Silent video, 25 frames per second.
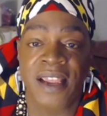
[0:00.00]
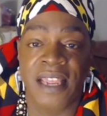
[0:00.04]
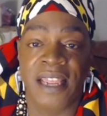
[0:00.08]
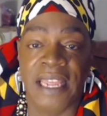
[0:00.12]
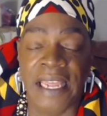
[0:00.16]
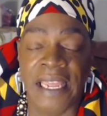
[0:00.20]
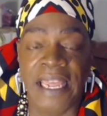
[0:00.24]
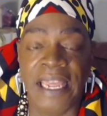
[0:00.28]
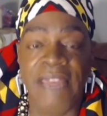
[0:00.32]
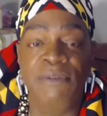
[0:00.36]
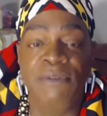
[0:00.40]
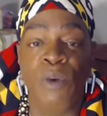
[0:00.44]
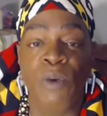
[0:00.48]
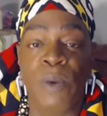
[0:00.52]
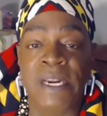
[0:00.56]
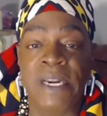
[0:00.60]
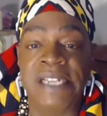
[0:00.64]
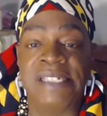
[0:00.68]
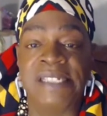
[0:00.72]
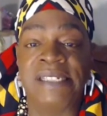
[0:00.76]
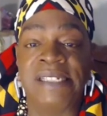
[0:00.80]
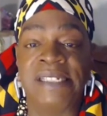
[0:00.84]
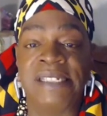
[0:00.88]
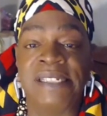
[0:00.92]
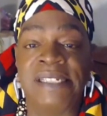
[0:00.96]
Even when
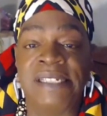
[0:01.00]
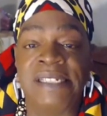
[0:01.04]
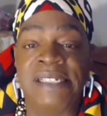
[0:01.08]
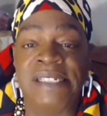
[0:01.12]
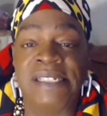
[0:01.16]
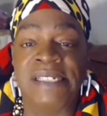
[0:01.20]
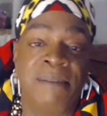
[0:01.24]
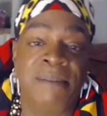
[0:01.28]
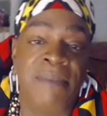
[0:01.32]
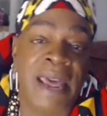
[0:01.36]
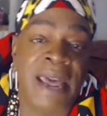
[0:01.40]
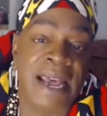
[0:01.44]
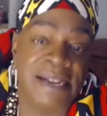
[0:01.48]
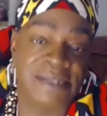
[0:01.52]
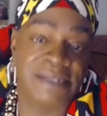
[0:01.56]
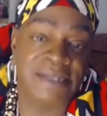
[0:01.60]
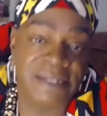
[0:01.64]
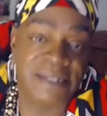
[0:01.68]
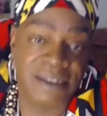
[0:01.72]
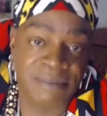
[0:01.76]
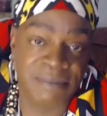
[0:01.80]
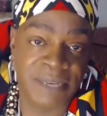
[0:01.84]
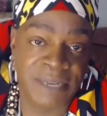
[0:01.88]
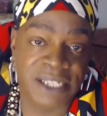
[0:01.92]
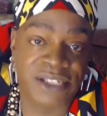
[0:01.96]
it's not being
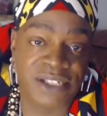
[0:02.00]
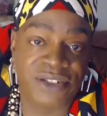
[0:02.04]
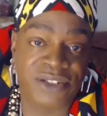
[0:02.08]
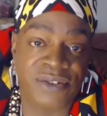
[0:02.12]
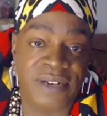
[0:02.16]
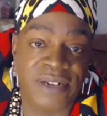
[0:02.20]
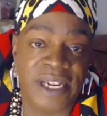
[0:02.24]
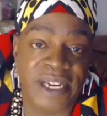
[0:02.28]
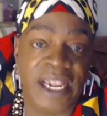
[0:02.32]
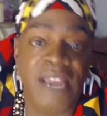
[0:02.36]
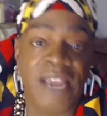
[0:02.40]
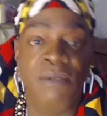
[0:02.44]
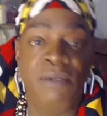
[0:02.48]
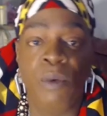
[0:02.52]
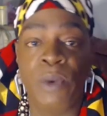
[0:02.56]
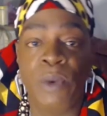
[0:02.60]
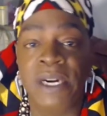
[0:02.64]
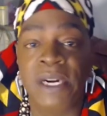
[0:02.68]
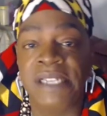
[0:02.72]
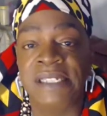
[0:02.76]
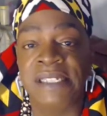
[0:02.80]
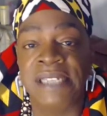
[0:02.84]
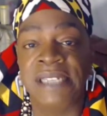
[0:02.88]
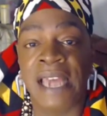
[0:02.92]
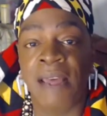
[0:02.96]
masked in mystery,
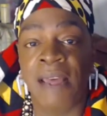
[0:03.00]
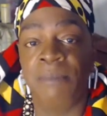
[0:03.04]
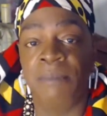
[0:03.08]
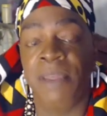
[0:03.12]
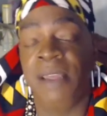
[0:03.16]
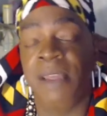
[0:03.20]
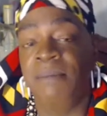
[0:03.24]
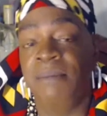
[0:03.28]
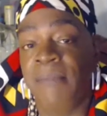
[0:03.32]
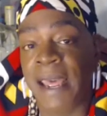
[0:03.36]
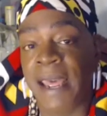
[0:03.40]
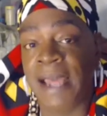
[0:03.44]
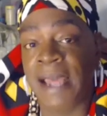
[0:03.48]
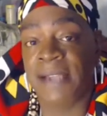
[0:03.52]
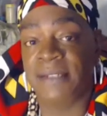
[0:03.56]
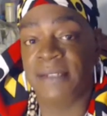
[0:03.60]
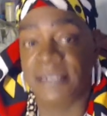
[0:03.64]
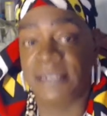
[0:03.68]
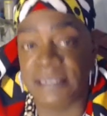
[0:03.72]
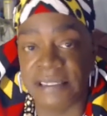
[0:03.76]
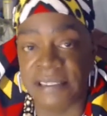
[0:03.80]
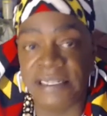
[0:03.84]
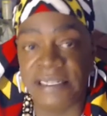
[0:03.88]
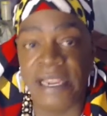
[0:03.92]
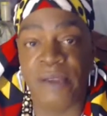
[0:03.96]
even when it's not being
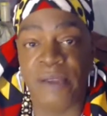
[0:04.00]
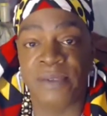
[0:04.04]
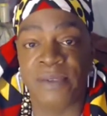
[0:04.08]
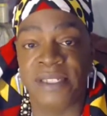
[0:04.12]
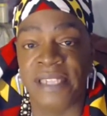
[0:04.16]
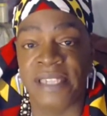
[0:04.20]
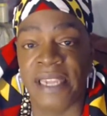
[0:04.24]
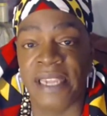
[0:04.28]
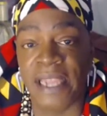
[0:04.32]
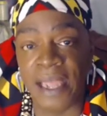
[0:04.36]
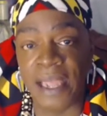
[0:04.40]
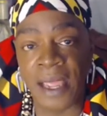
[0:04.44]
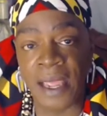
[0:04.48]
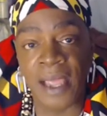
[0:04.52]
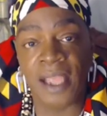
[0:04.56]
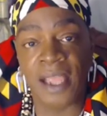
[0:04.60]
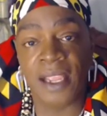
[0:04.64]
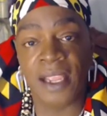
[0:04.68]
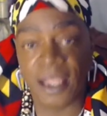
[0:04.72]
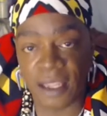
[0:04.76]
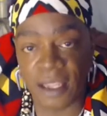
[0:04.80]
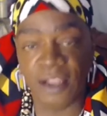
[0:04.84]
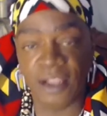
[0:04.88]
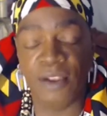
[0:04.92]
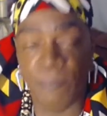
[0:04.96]
masked in secrecy,
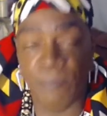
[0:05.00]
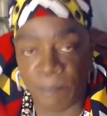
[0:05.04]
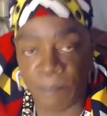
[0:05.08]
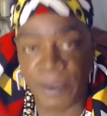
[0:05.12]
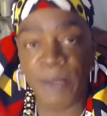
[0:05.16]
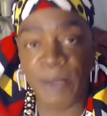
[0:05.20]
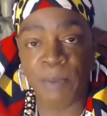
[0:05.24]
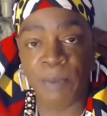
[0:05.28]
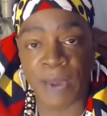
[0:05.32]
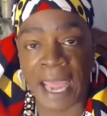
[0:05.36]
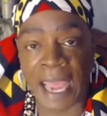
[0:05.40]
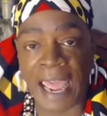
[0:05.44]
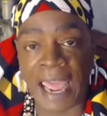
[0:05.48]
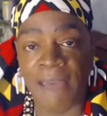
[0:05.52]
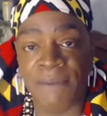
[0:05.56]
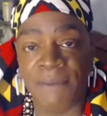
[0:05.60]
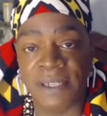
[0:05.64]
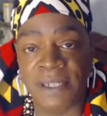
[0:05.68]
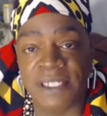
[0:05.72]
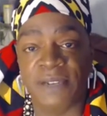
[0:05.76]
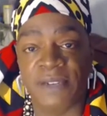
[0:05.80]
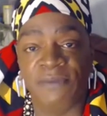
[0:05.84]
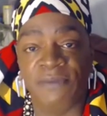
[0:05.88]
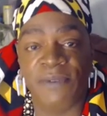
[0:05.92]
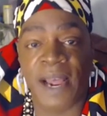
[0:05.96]
people happen
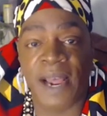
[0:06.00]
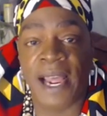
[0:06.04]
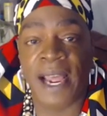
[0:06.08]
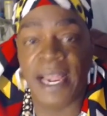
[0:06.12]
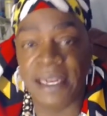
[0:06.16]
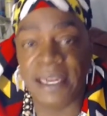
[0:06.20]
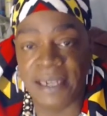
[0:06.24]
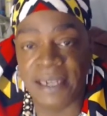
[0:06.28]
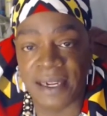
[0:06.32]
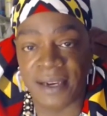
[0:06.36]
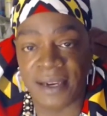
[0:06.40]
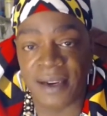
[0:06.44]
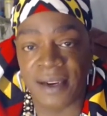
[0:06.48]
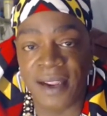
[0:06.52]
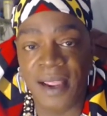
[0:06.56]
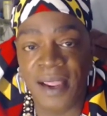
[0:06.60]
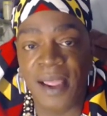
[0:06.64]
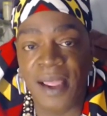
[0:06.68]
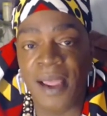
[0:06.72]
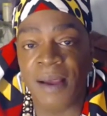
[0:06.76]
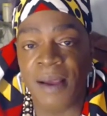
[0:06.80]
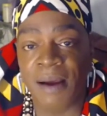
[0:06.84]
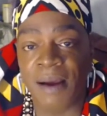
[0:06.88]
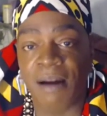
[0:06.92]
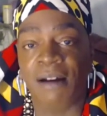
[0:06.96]
to find it,
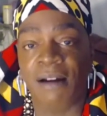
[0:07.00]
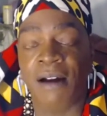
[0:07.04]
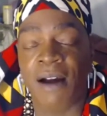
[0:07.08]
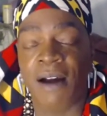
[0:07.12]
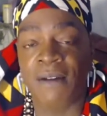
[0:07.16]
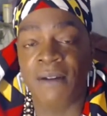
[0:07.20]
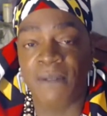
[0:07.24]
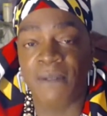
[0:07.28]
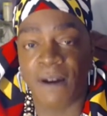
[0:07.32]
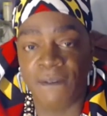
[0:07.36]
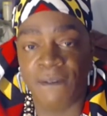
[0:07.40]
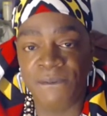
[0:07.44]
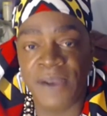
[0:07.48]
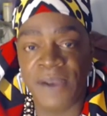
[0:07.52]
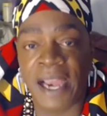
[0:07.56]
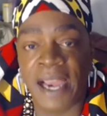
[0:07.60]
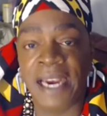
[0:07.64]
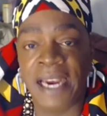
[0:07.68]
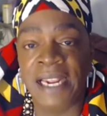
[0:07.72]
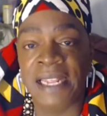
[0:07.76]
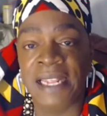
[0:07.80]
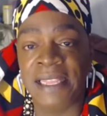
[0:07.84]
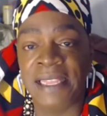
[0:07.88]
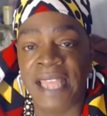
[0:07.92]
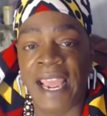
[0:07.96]
are
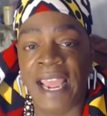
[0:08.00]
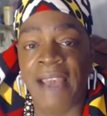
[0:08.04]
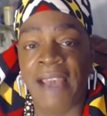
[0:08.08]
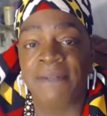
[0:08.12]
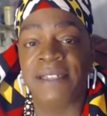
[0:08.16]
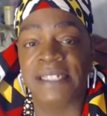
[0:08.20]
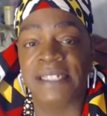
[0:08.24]
finding that they have to